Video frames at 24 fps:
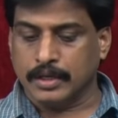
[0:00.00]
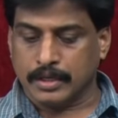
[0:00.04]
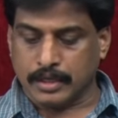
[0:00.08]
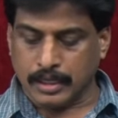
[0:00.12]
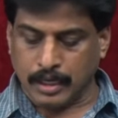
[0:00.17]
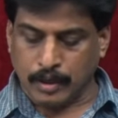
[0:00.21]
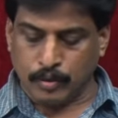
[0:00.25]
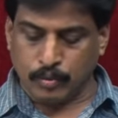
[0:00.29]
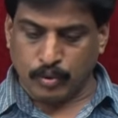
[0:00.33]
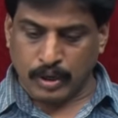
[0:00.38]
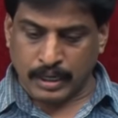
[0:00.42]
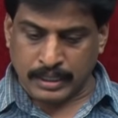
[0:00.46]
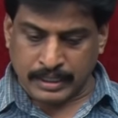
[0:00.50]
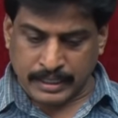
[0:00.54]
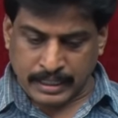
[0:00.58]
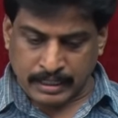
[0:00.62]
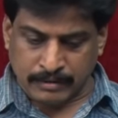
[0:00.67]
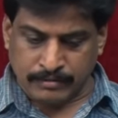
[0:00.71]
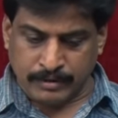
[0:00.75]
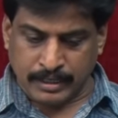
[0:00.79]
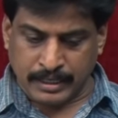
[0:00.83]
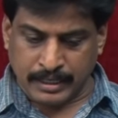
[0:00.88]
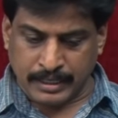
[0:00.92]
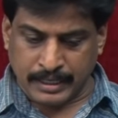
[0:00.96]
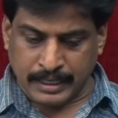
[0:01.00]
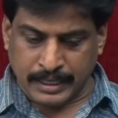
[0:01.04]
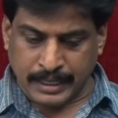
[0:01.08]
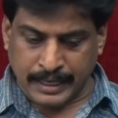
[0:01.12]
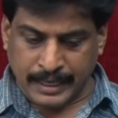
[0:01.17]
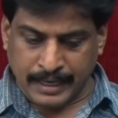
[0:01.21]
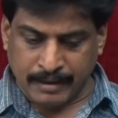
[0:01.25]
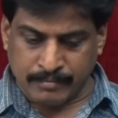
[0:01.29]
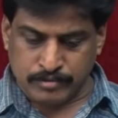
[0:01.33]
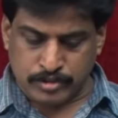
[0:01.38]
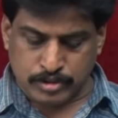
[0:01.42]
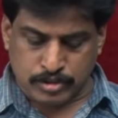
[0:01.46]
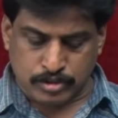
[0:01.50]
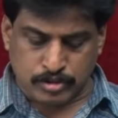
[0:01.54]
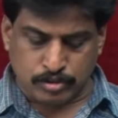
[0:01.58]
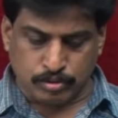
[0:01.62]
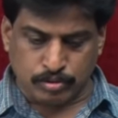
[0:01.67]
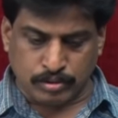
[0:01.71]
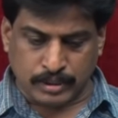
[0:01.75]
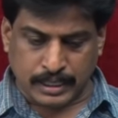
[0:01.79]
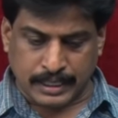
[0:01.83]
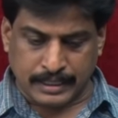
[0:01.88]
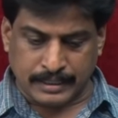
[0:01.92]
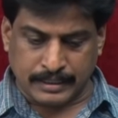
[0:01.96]
Now, whatever names
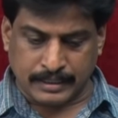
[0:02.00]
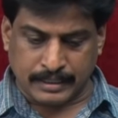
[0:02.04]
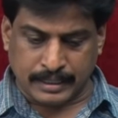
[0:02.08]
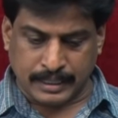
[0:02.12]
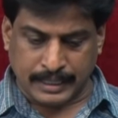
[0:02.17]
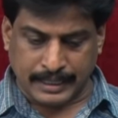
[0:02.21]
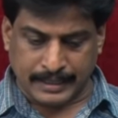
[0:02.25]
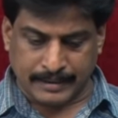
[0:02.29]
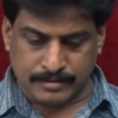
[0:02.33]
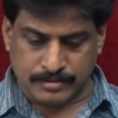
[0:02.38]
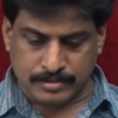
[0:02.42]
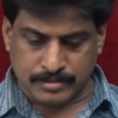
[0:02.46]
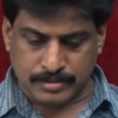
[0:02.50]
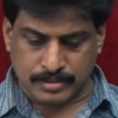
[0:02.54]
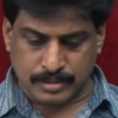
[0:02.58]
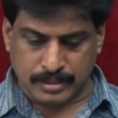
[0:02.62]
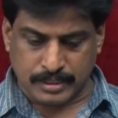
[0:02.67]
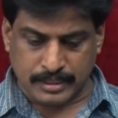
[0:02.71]
2 contains,